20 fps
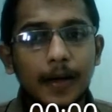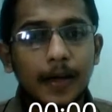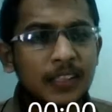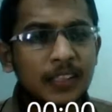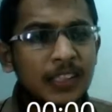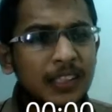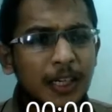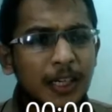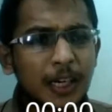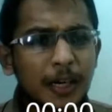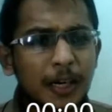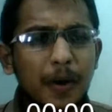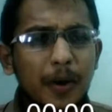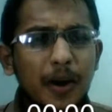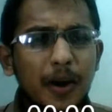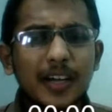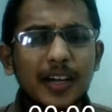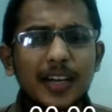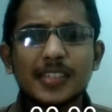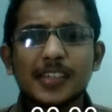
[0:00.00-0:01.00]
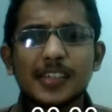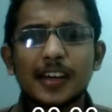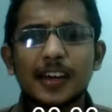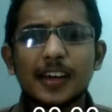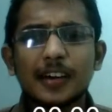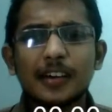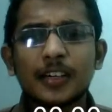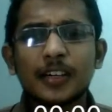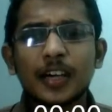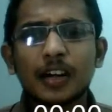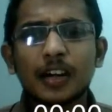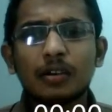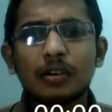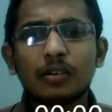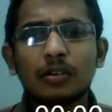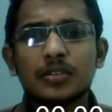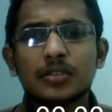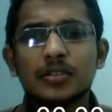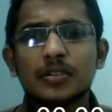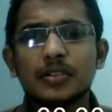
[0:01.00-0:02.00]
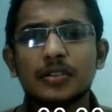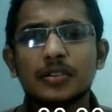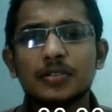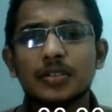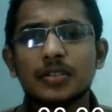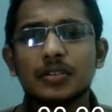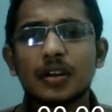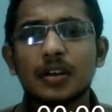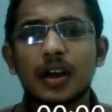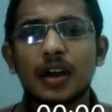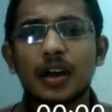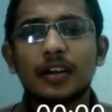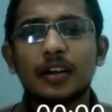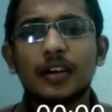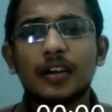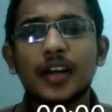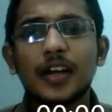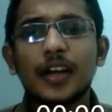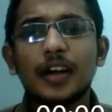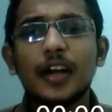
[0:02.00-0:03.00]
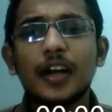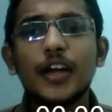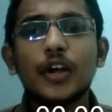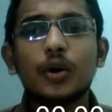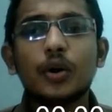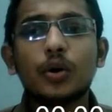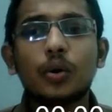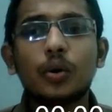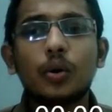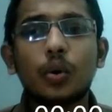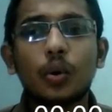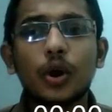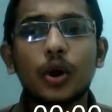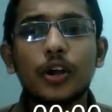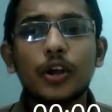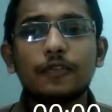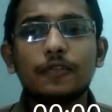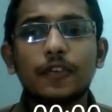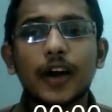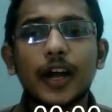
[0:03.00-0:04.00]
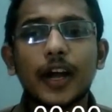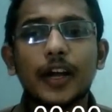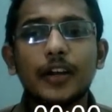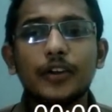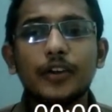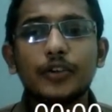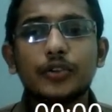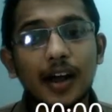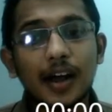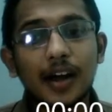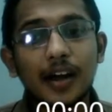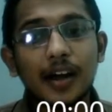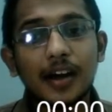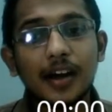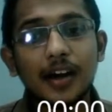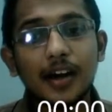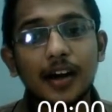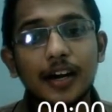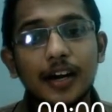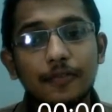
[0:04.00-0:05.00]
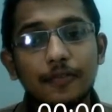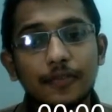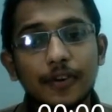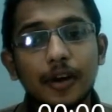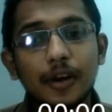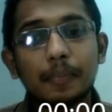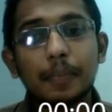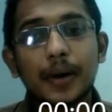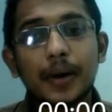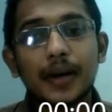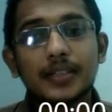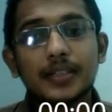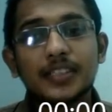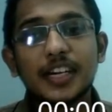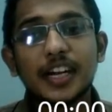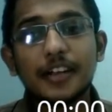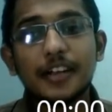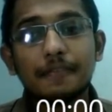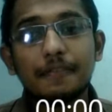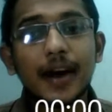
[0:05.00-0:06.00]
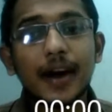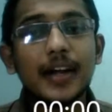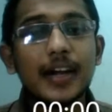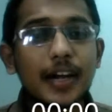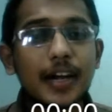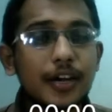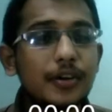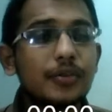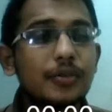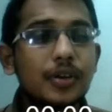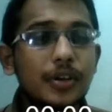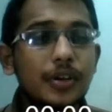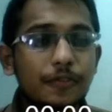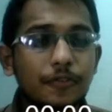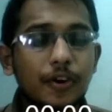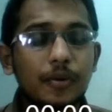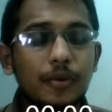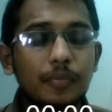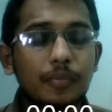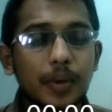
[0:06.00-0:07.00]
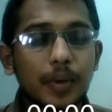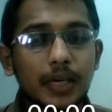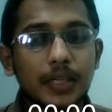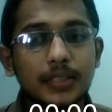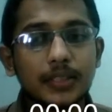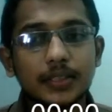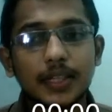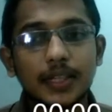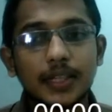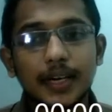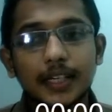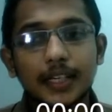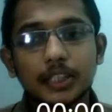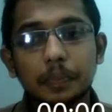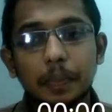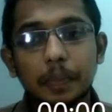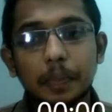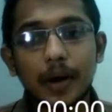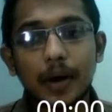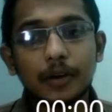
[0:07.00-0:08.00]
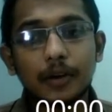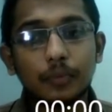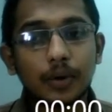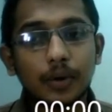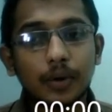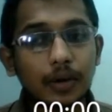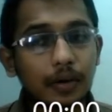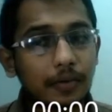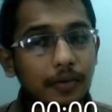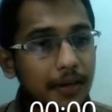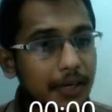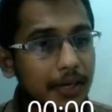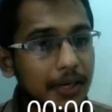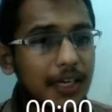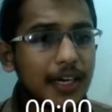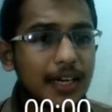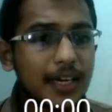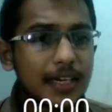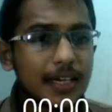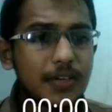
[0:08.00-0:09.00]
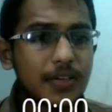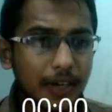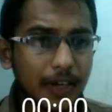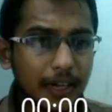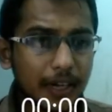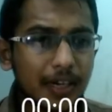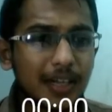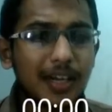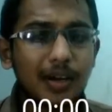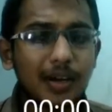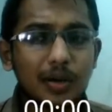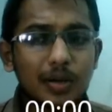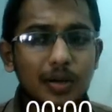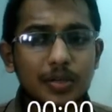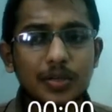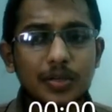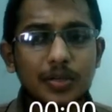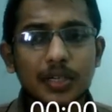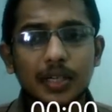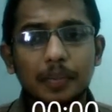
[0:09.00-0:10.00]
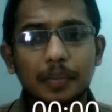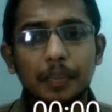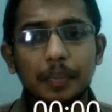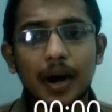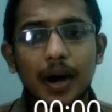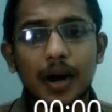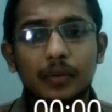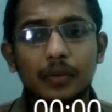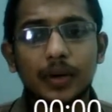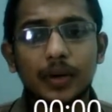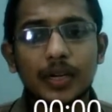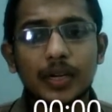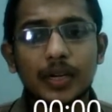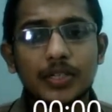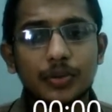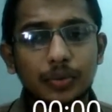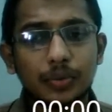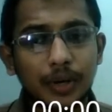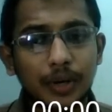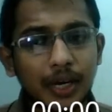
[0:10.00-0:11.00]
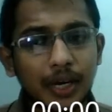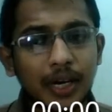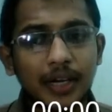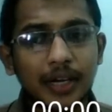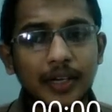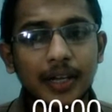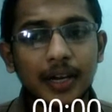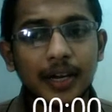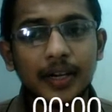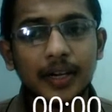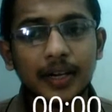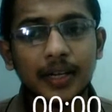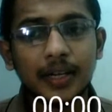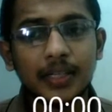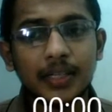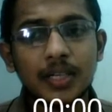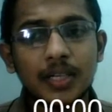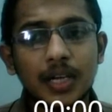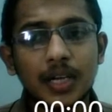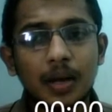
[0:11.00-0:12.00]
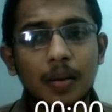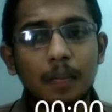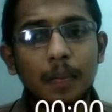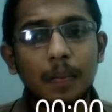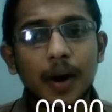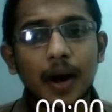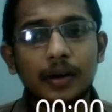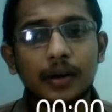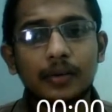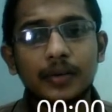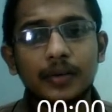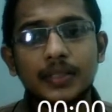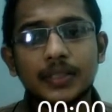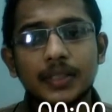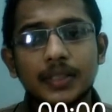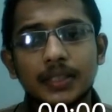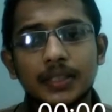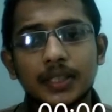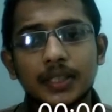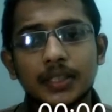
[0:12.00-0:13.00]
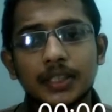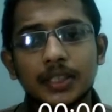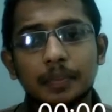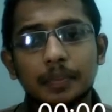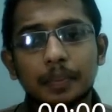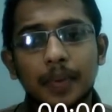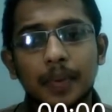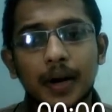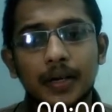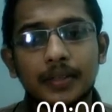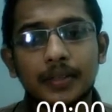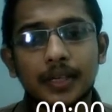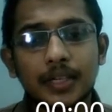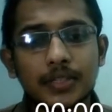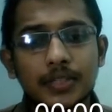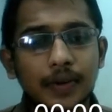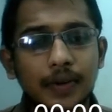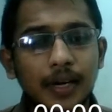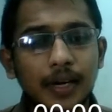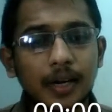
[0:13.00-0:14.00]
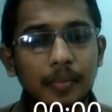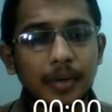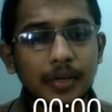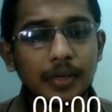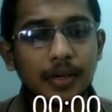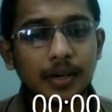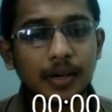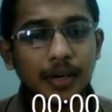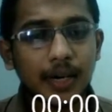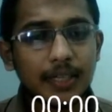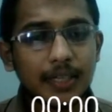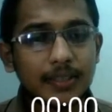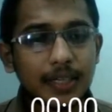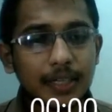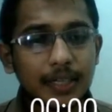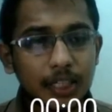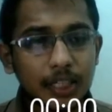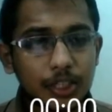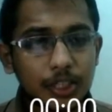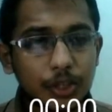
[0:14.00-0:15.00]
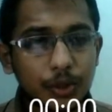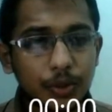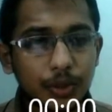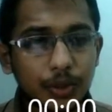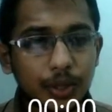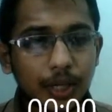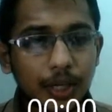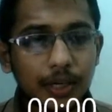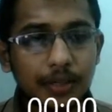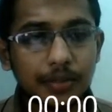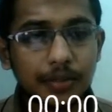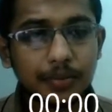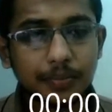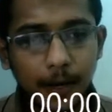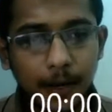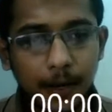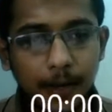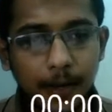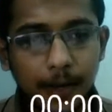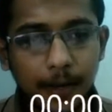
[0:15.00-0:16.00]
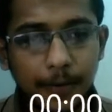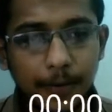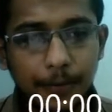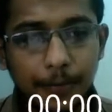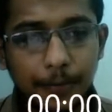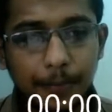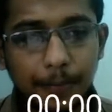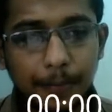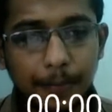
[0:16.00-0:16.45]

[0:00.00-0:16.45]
The third point is written constitution are clearly codified into different parts and divided into different parts. That is, in case of Indian constitution, the part 1 is union and territories, part 2 is citizenship, part 3 is fundamental rights. I shall show you that. Here it is.